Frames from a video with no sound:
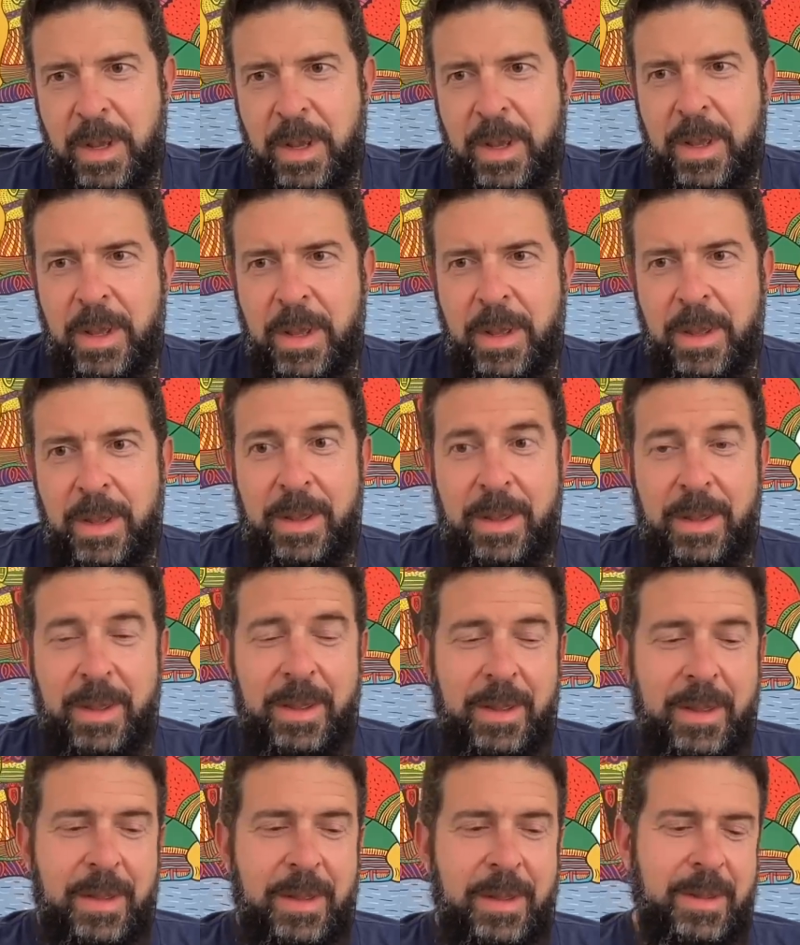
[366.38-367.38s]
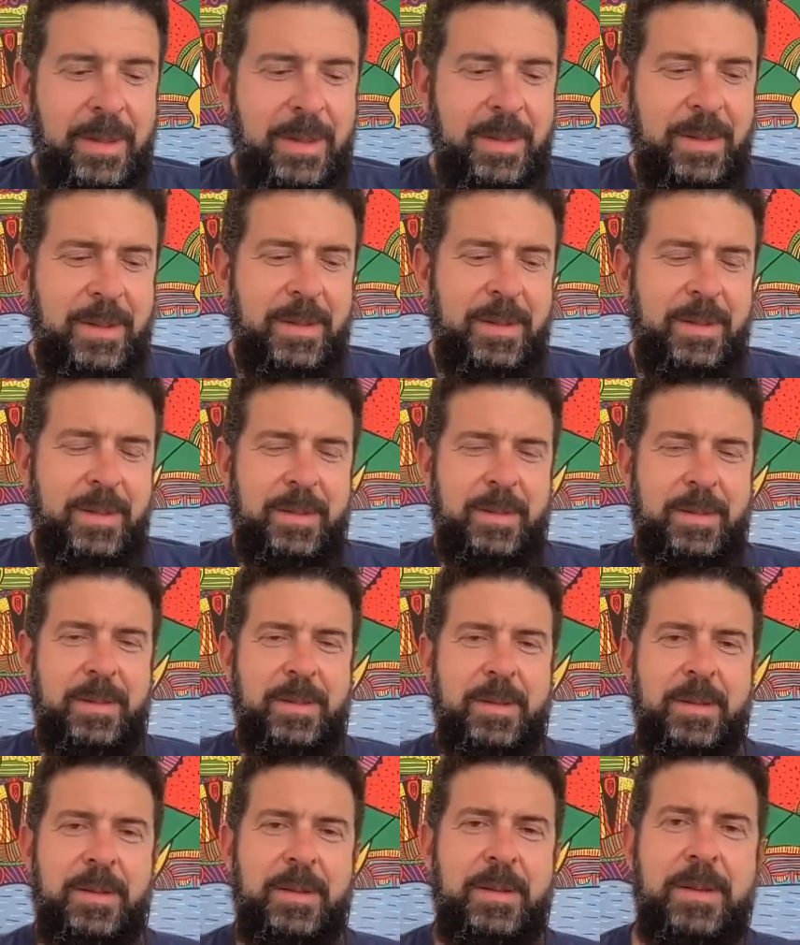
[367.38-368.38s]

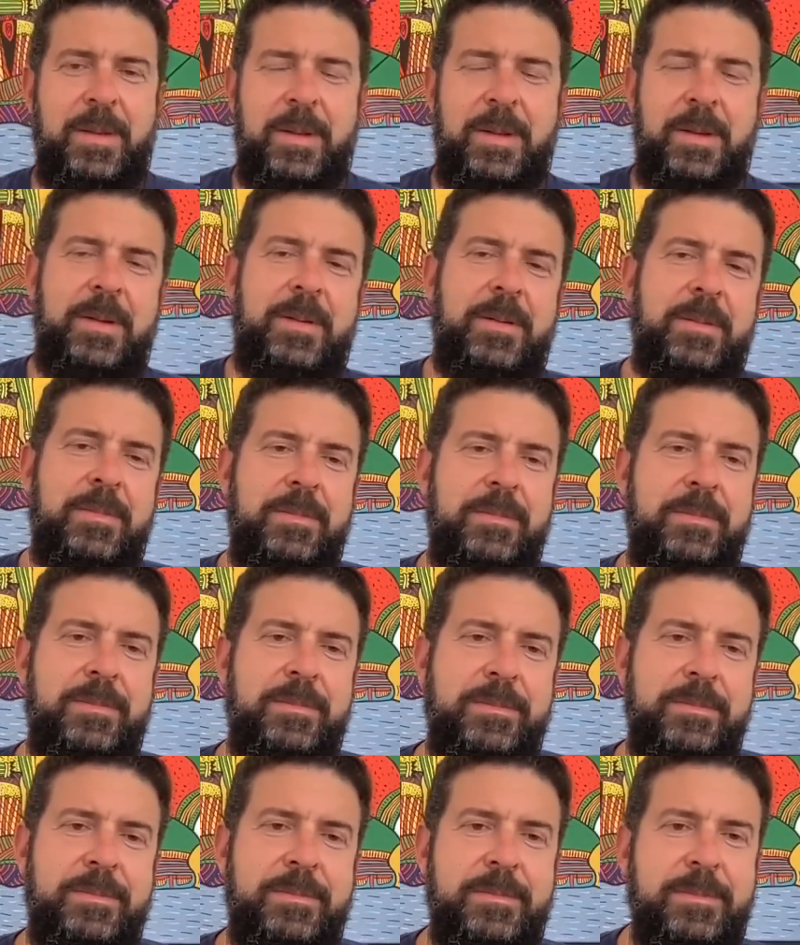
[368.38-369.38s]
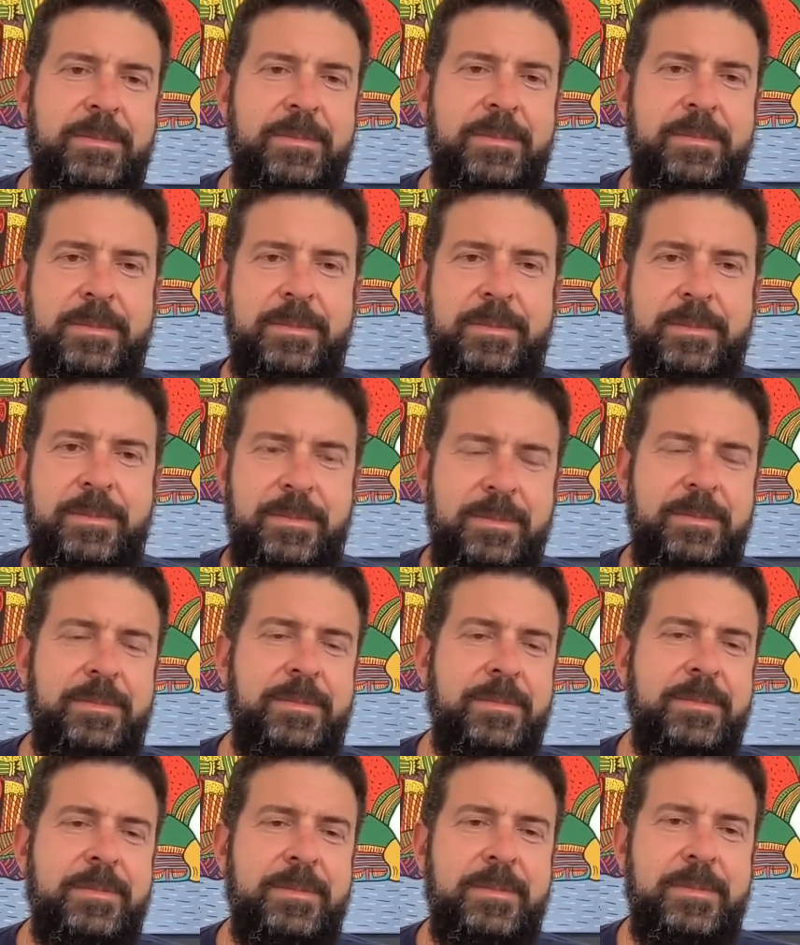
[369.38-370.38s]

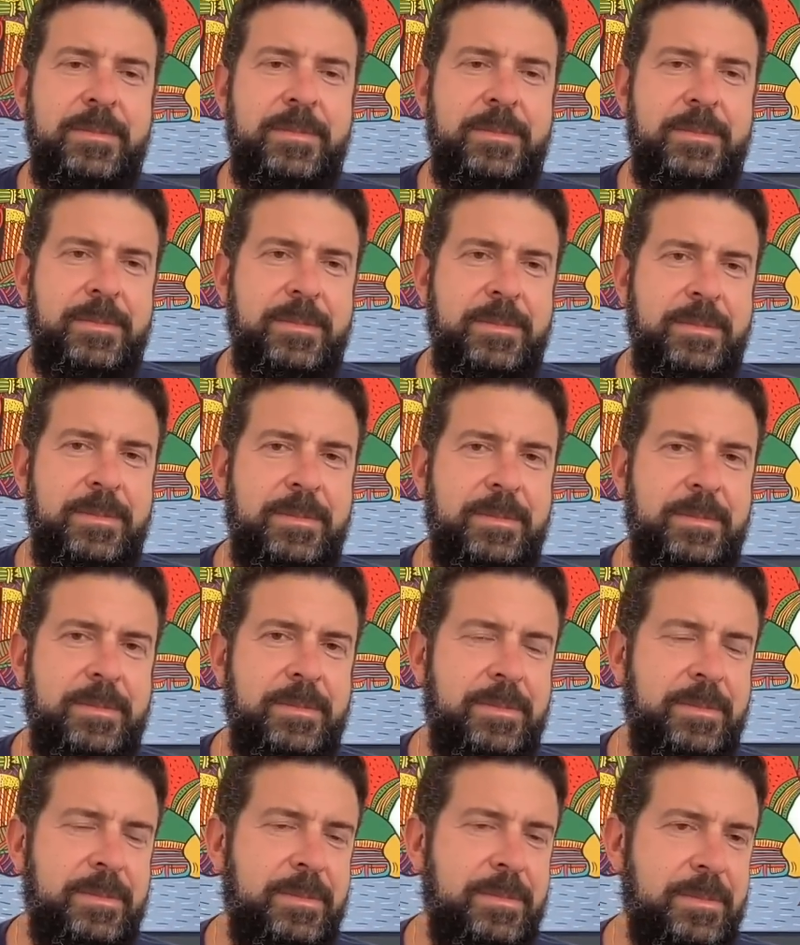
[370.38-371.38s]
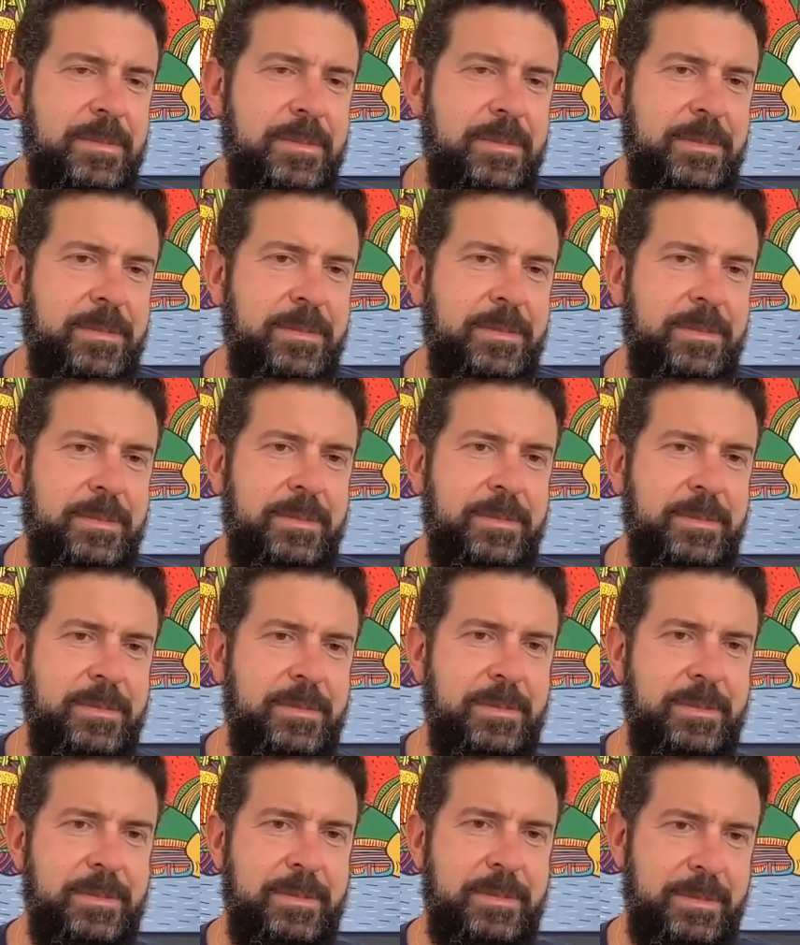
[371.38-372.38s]

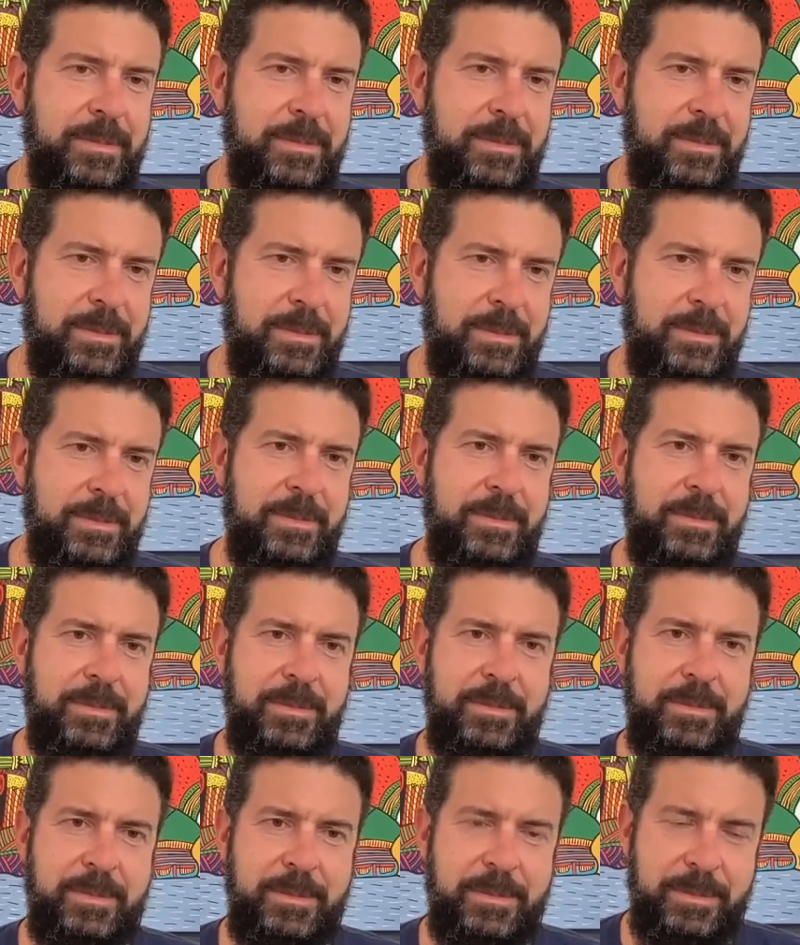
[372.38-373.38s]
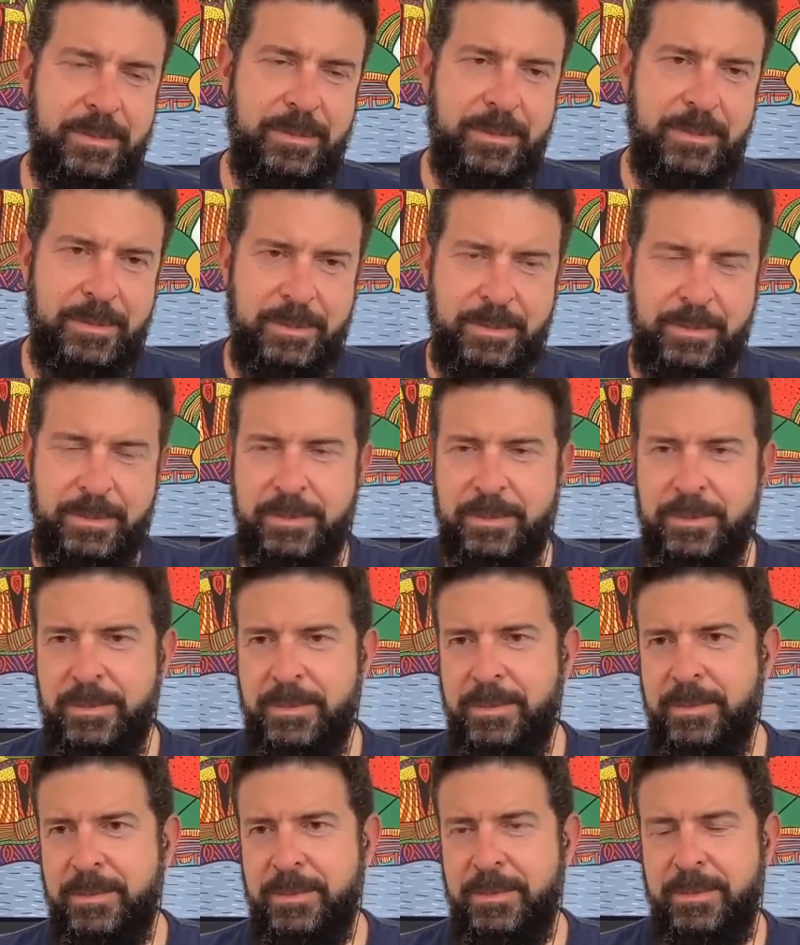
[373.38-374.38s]
This person isn't speaking.